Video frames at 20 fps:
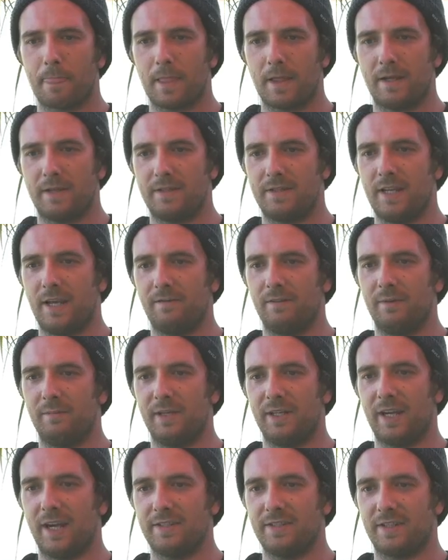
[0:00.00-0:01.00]
It'd definitely
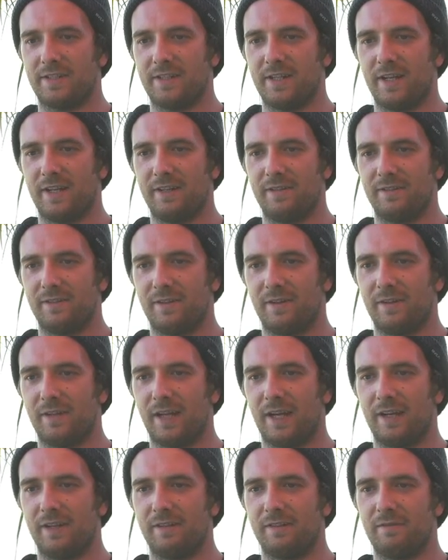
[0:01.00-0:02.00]
be Kazakhstan on
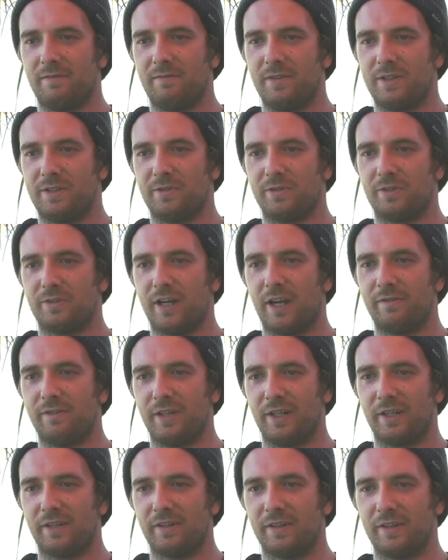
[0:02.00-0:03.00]
that visual
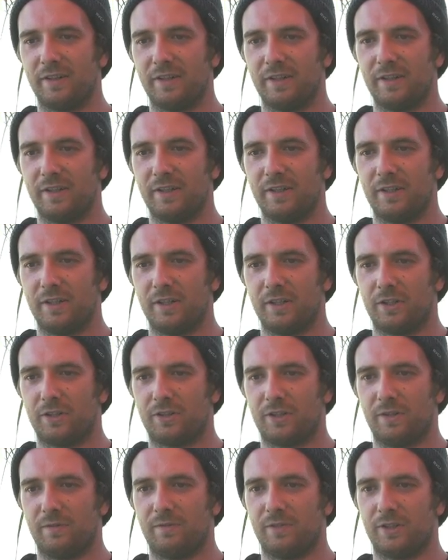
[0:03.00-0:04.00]
traveling
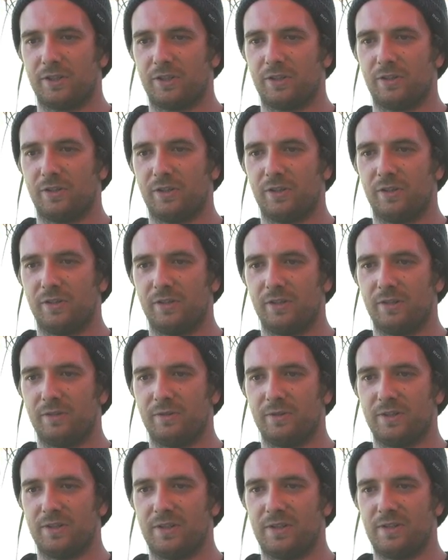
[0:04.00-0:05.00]
trip for sure. It
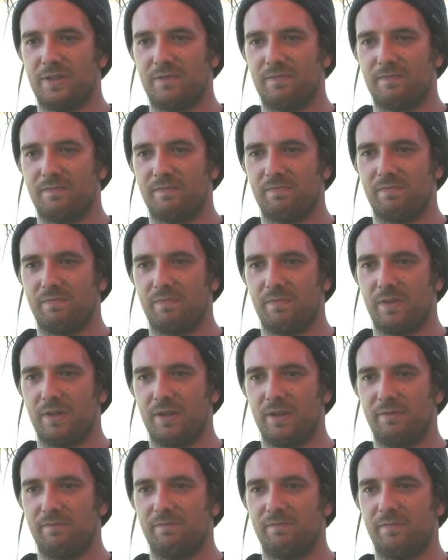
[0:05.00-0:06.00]
was
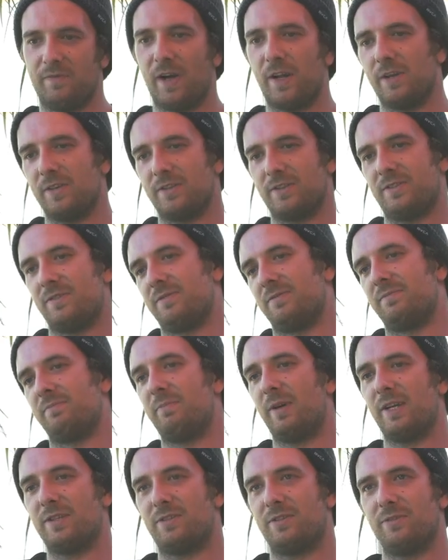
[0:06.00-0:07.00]
the funnest,
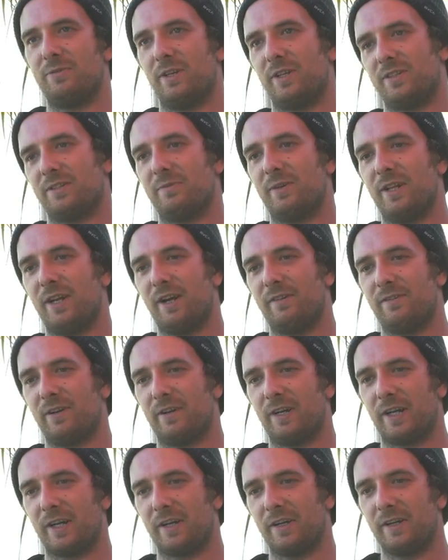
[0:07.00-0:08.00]
best two weeks of my life, I
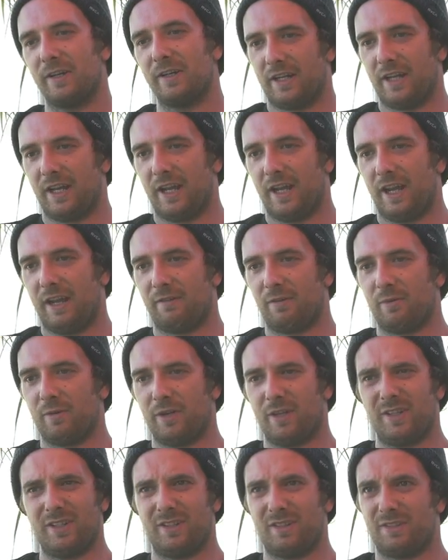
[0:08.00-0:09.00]
reckon.
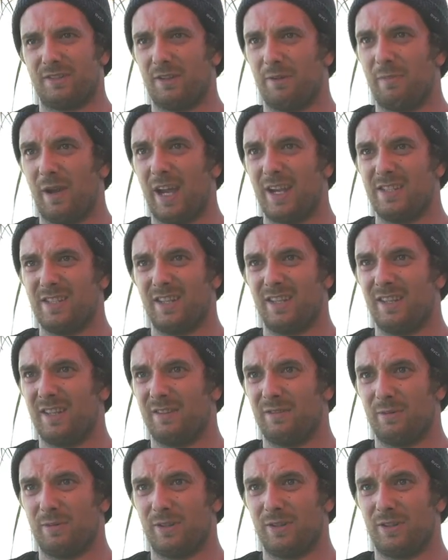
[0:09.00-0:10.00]
Everybody's amazing.
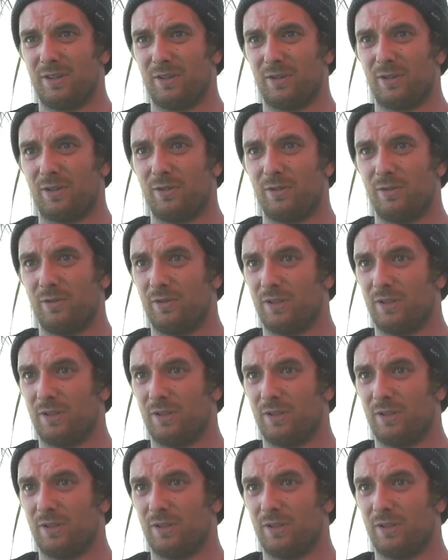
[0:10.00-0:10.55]
Everybody's so cool.